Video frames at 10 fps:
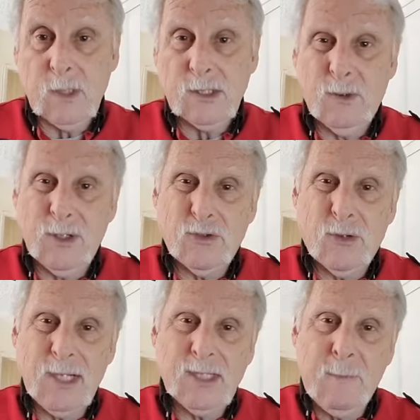So it
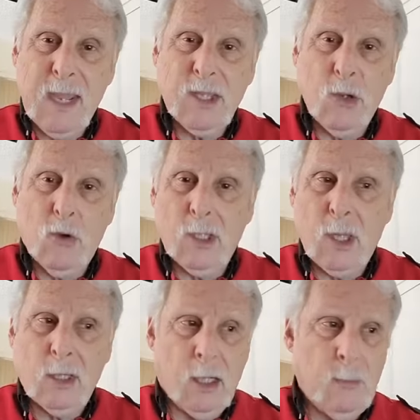tries to make the
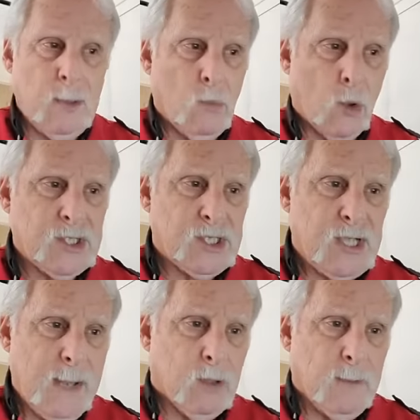oil a little bit more
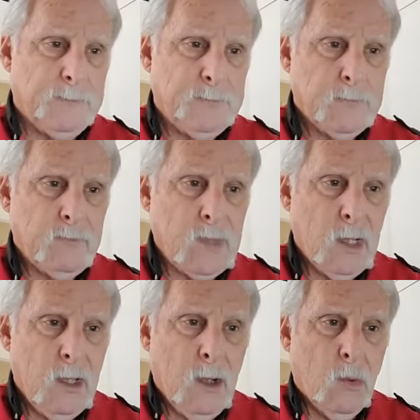stable.
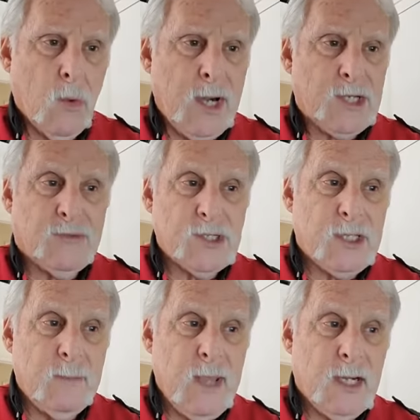When it's
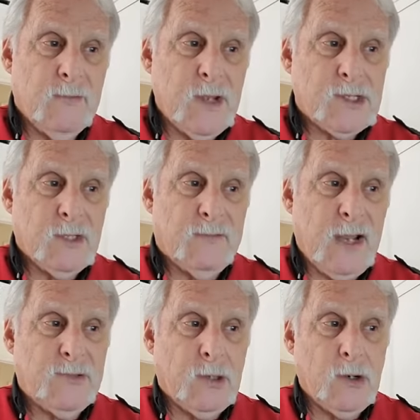freshly made, conventional
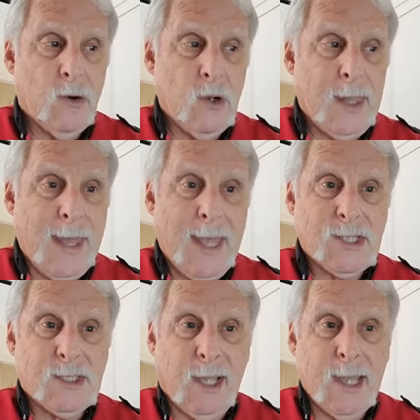530 oil
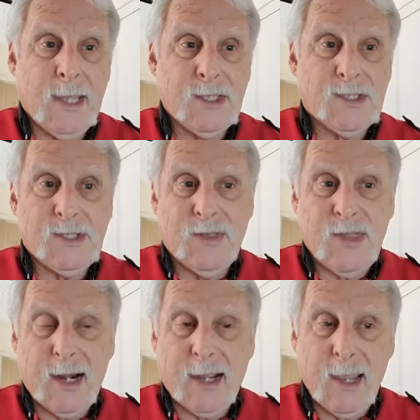acts like its
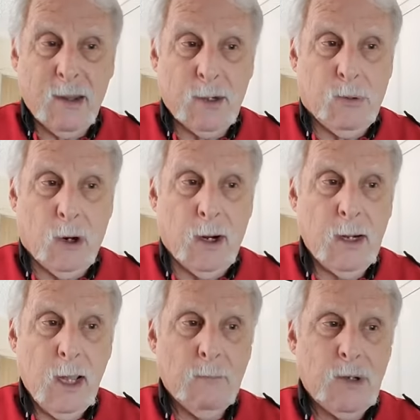synthetic
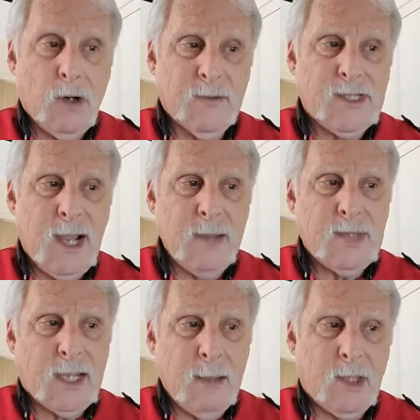counterpart, but over time
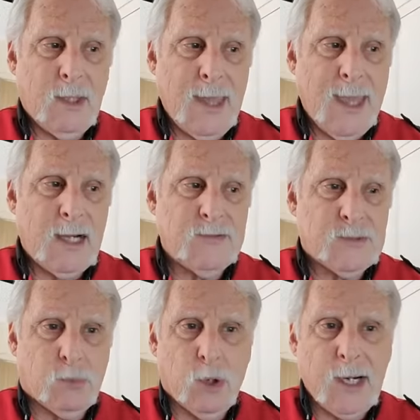the chemical
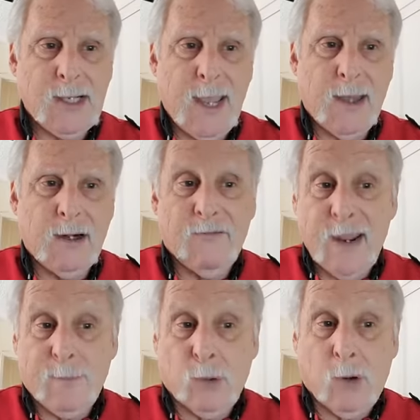additives break down and
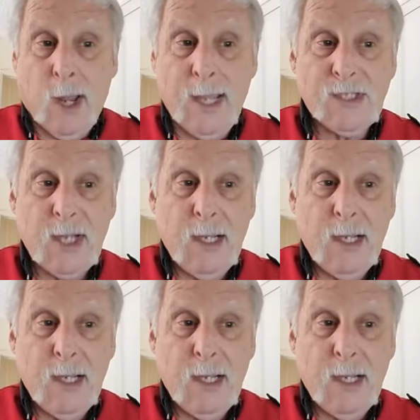vaporize,